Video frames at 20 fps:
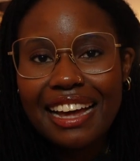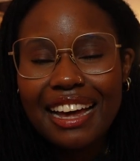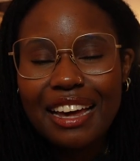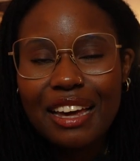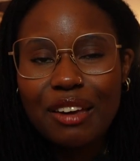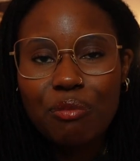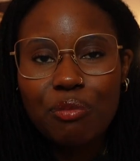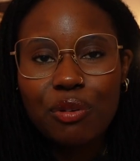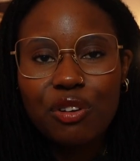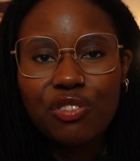
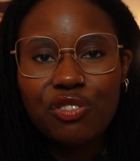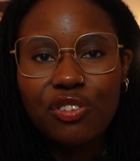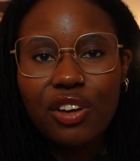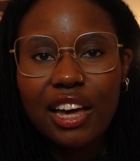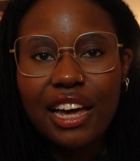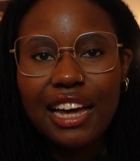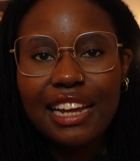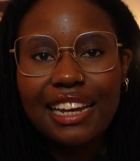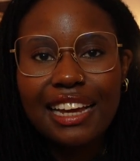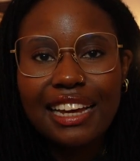I prefer,
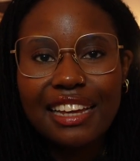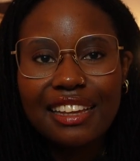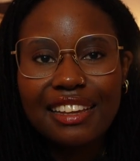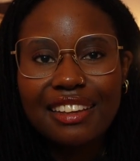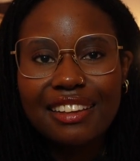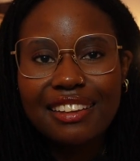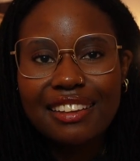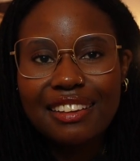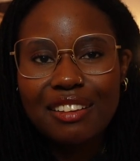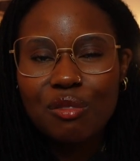I like
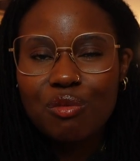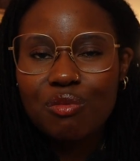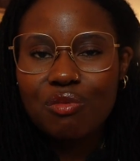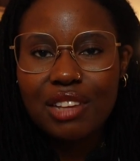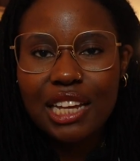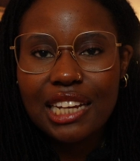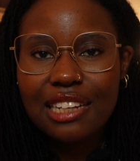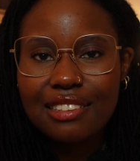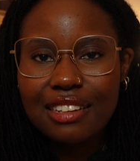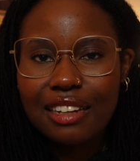
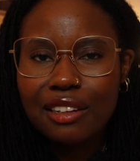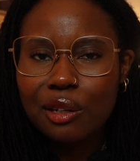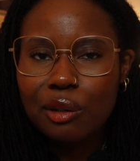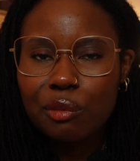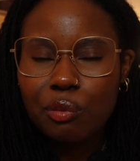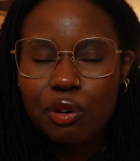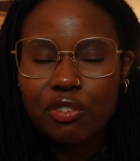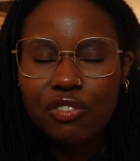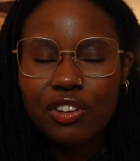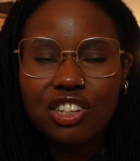things that
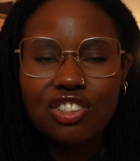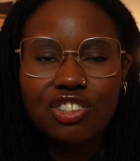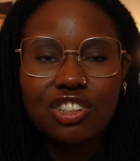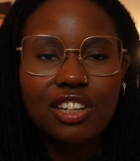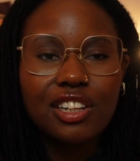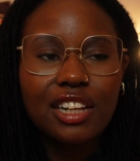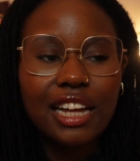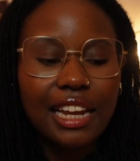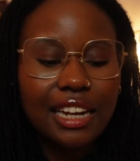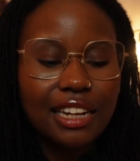look
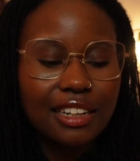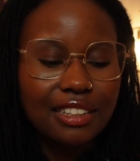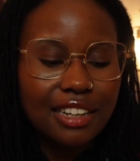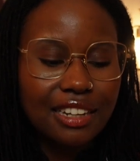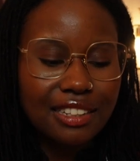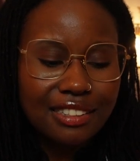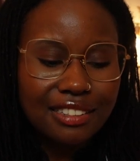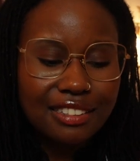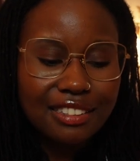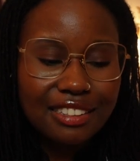professional, and it
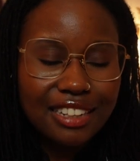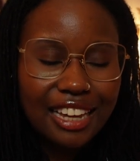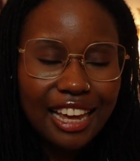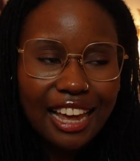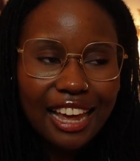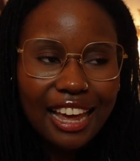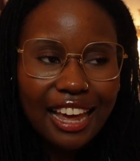doesn't.